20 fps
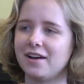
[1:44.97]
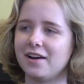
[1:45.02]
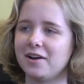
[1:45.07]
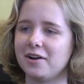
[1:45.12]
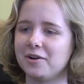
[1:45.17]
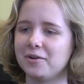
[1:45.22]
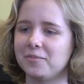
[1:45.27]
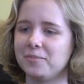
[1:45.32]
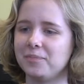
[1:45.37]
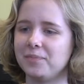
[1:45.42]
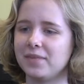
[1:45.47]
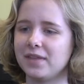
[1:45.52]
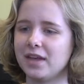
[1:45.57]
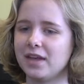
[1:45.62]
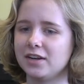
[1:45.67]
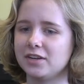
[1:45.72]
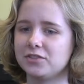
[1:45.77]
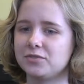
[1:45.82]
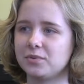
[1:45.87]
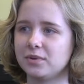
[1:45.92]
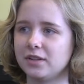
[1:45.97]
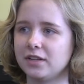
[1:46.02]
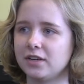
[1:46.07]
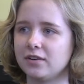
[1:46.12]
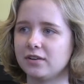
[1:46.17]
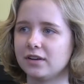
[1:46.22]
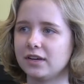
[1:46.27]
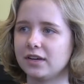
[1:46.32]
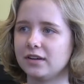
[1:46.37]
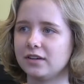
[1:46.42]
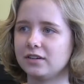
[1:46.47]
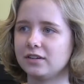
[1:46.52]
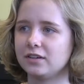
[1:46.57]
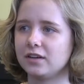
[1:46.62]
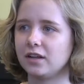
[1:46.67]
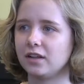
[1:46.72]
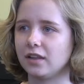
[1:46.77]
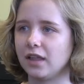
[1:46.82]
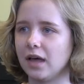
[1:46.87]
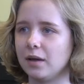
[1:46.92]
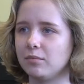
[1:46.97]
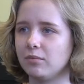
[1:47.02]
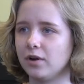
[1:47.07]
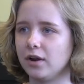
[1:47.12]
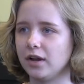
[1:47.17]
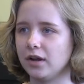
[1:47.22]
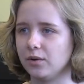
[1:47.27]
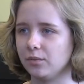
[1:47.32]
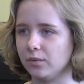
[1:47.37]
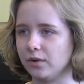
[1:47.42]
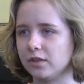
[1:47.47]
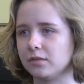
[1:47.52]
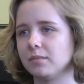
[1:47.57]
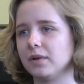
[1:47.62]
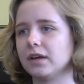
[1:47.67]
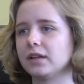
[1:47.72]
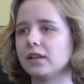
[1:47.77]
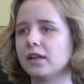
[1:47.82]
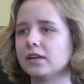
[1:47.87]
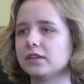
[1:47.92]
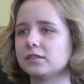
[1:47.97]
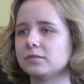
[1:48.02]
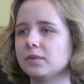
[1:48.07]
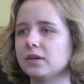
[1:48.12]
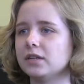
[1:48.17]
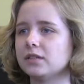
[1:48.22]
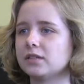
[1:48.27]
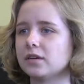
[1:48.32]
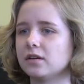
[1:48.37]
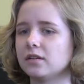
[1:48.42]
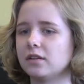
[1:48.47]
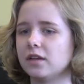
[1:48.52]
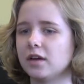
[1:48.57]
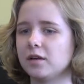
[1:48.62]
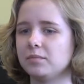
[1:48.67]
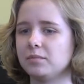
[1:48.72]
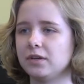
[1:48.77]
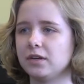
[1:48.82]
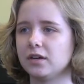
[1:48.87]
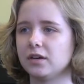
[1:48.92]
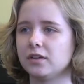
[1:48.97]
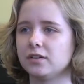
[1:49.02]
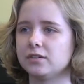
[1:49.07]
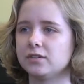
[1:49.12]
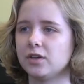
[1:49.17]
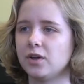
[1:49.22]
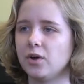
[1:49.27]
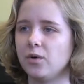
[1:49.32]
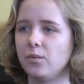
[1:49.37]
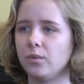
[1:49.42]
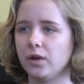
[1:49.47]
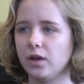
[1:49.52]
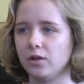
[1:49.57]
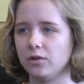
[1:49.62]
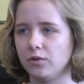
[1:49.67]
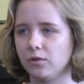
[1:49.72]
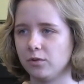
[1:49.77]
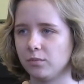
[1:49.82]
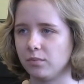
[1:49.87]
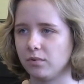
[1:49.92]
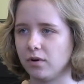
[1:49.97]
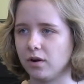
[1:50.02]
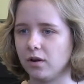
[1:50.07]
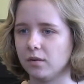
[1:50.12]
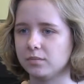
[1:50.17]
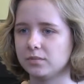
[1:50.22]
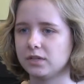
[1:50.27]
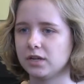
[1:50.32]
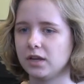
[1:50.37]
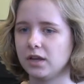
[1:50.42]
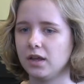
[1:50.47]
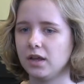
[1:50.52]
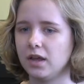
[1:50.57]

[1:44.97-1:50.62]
And it's really great collaborating with my classmates on that because we all know the prompt